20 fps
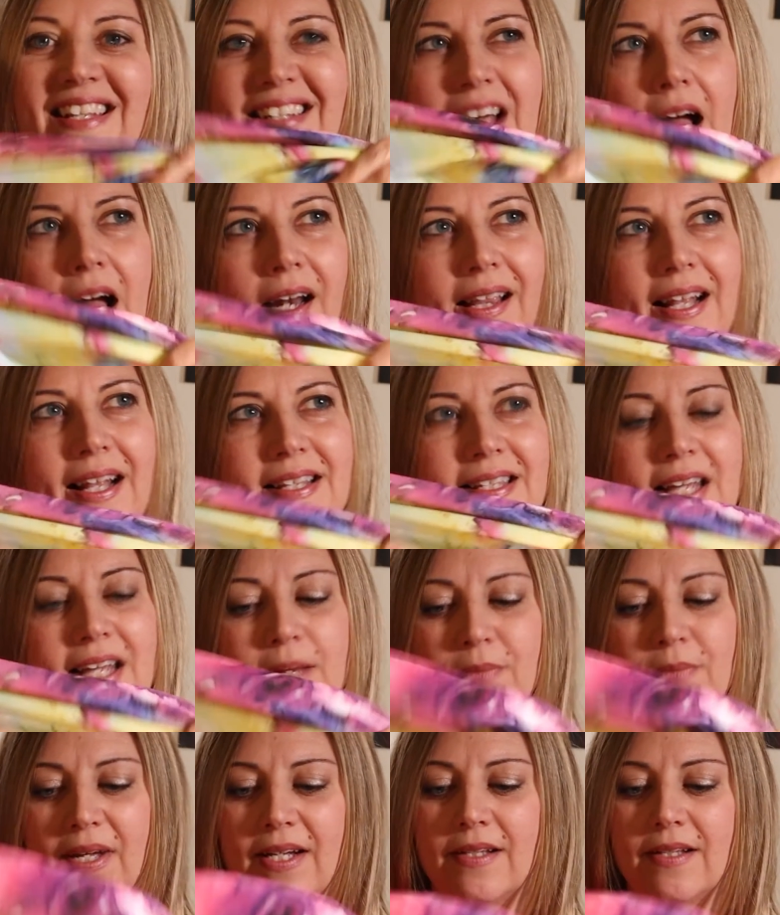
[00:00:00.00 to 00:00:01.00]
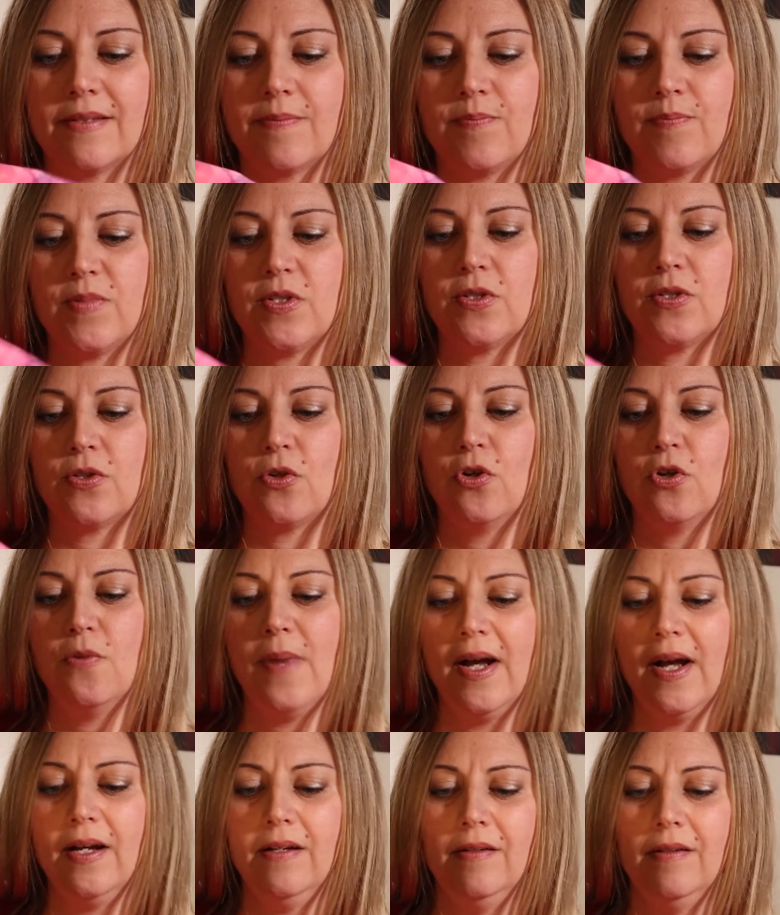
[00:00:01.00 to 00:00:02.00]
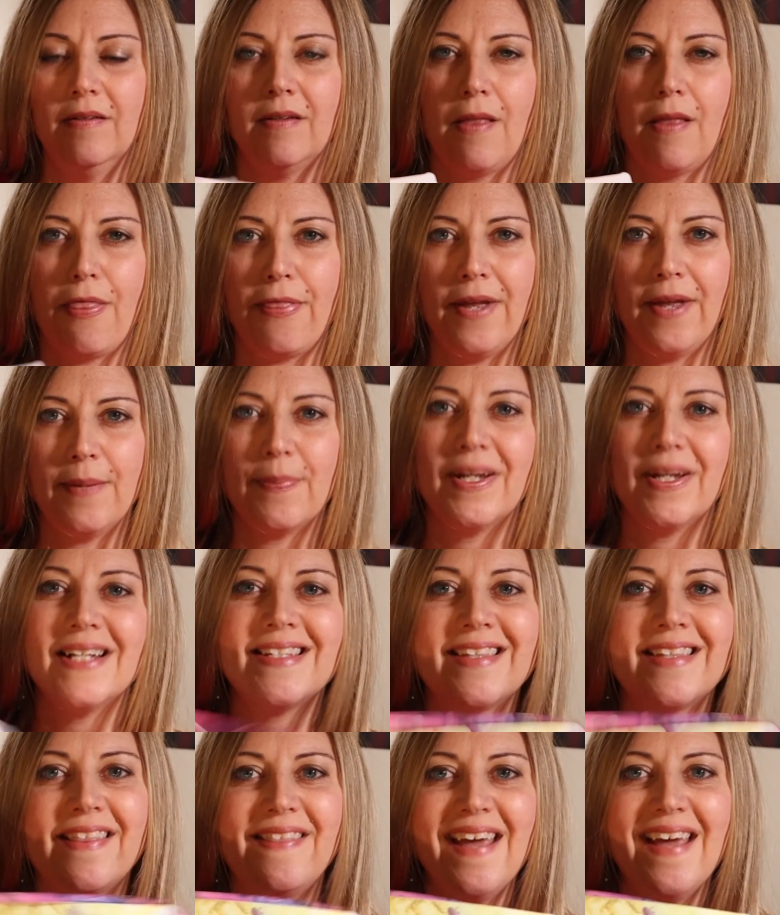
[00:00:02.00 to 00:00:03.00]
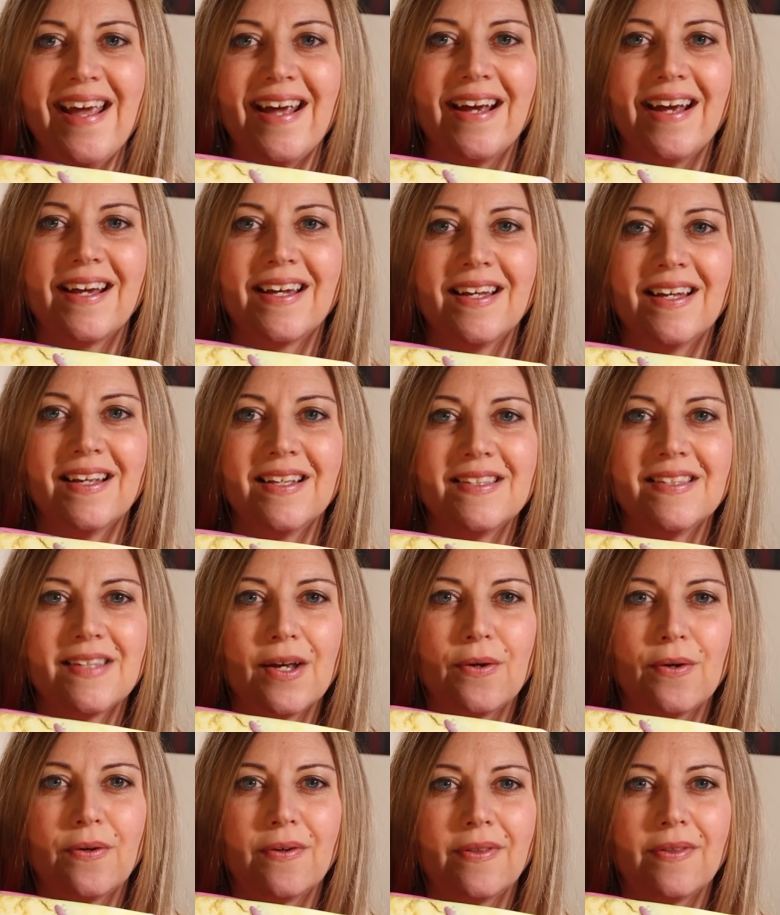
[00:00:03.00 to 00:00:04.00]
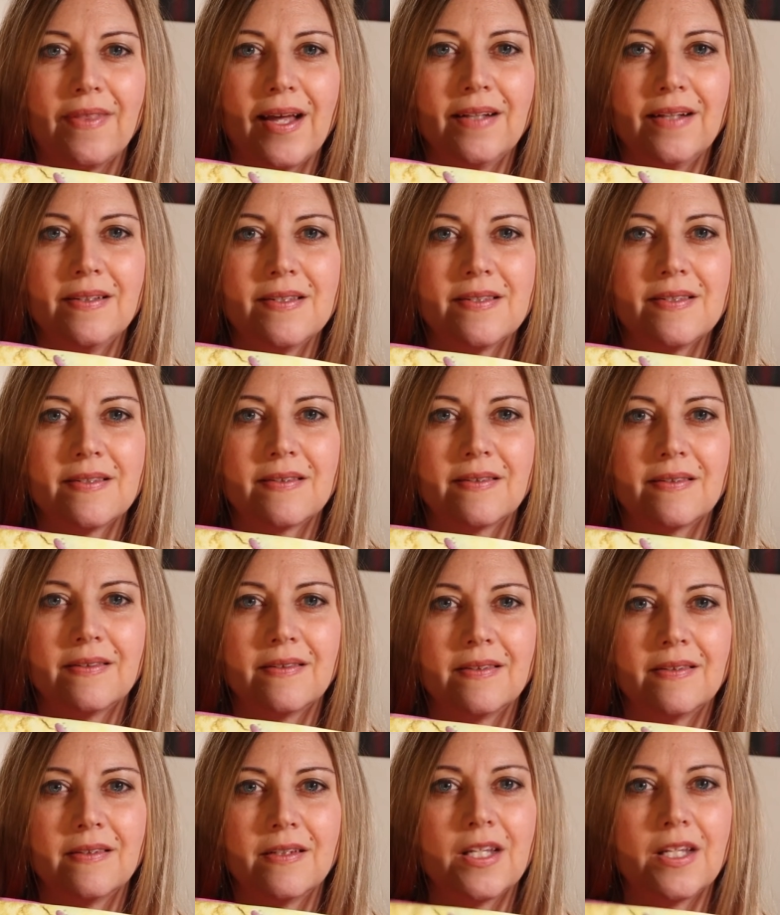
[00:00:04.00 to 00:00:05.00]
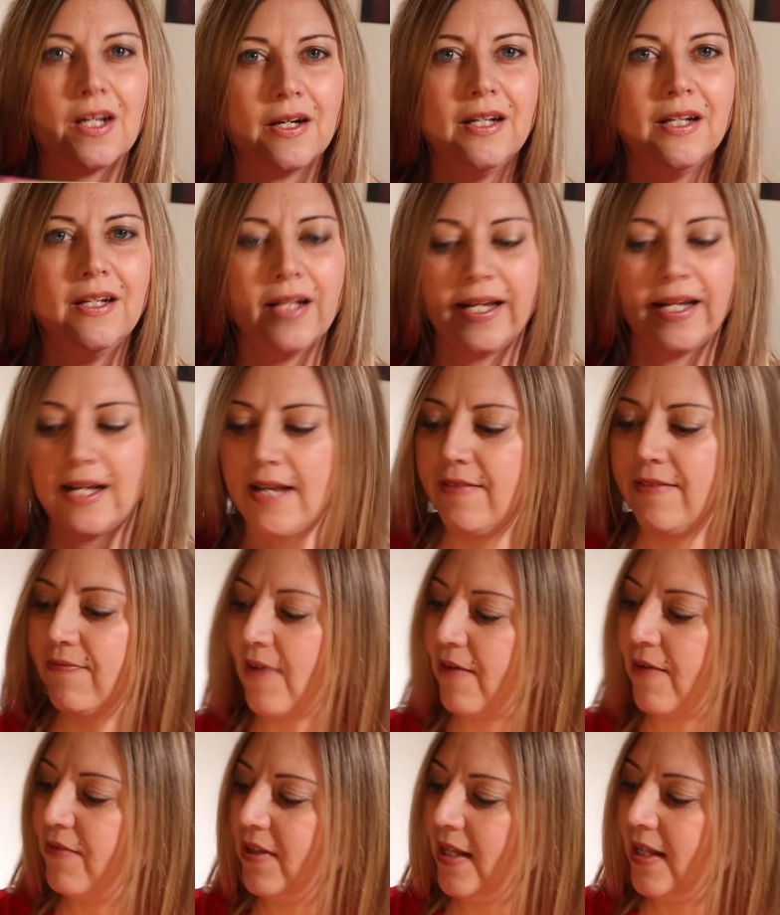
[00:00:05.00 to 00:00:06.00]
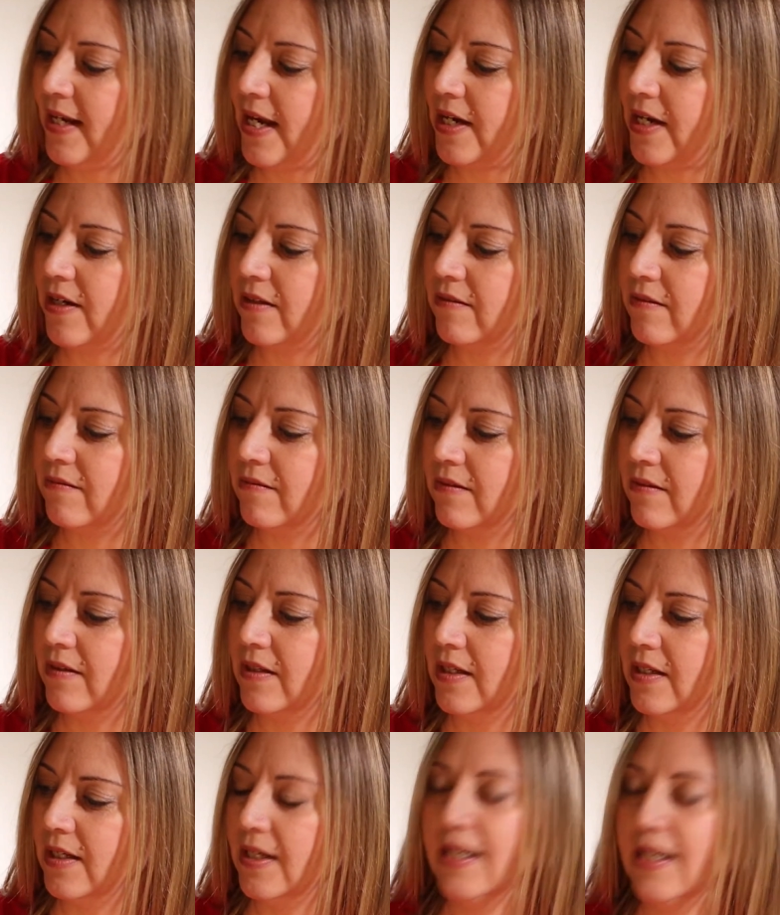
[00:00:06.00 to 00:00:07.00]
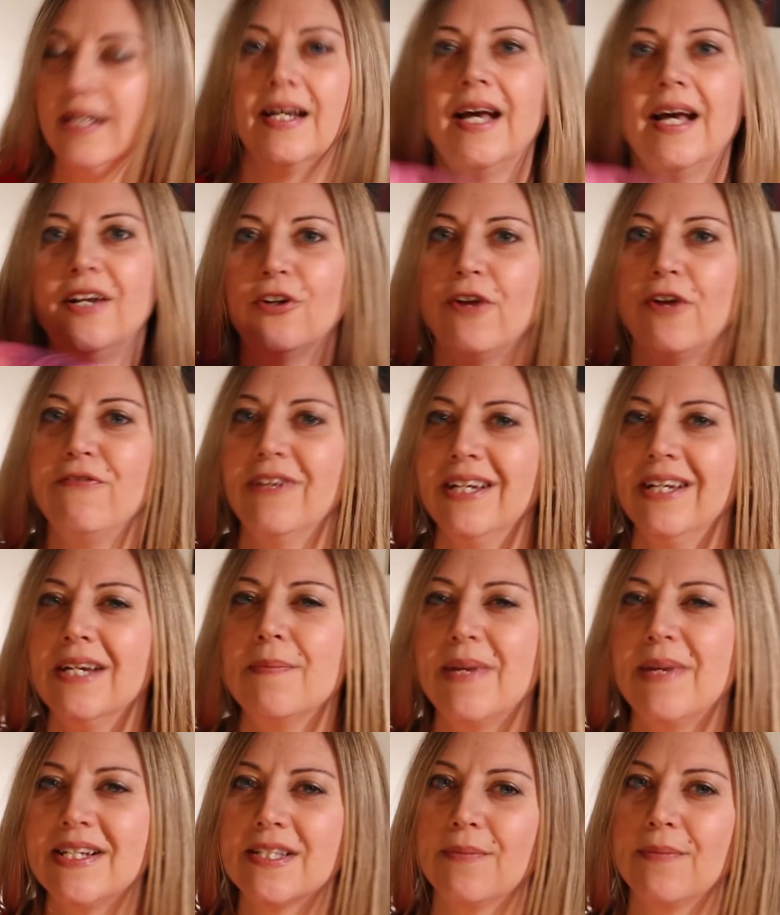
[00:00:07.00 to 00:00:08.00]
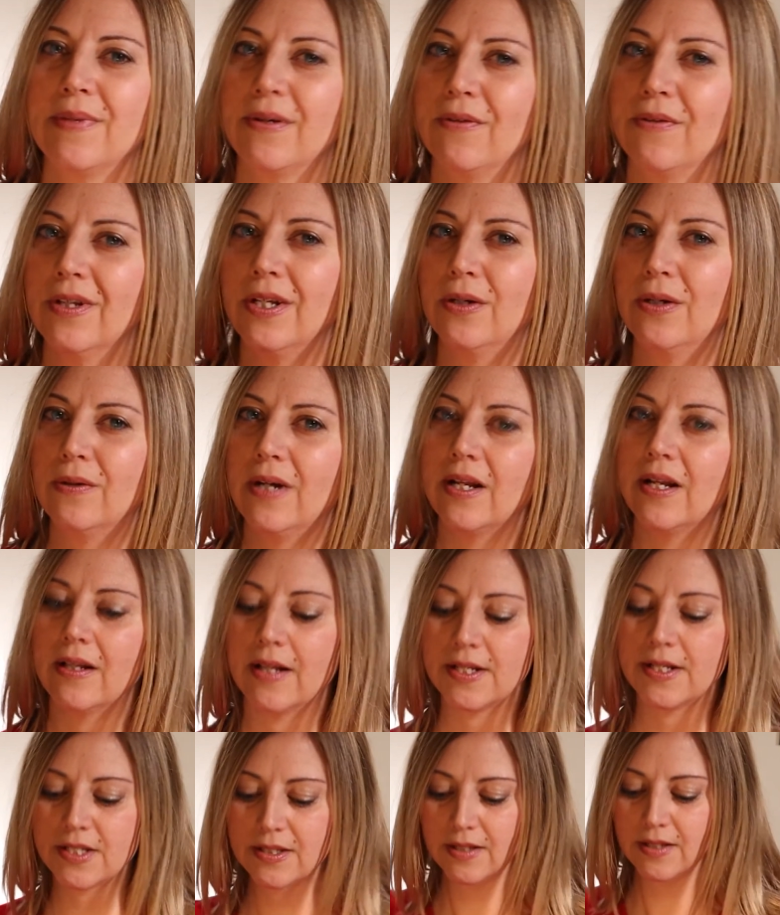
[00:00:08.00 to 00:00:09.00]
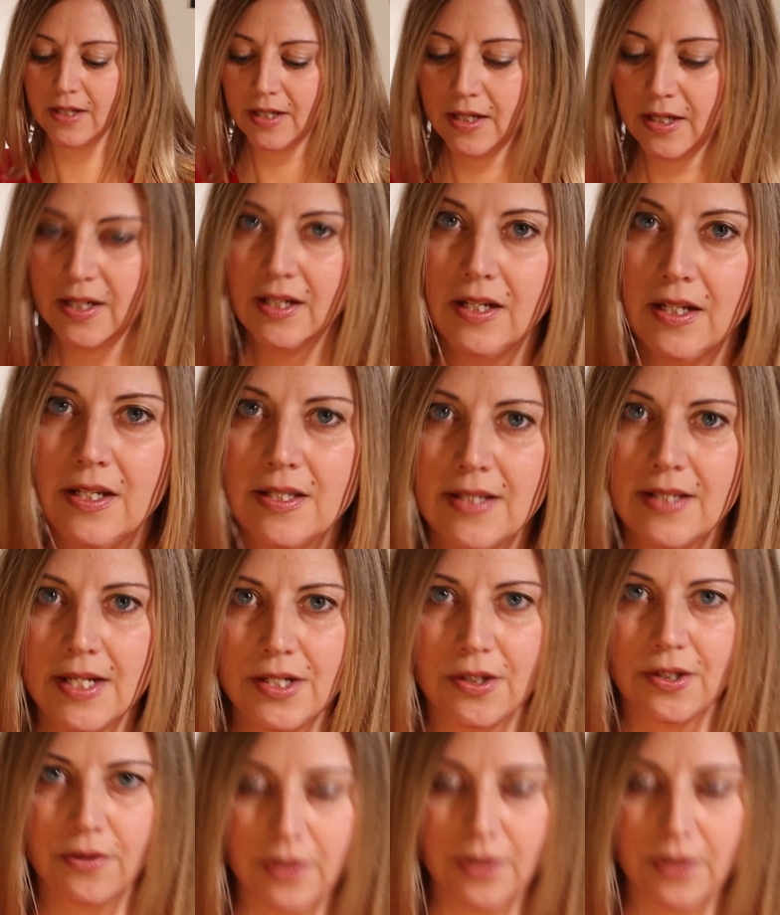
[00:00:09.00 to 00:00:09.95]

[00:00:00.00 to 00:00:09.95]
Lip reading: kind of that same like scuba, but it's thick. So that's good. Like I feel like I could, I don't know, I feel like I can make something really cool out of this. Stay tuned.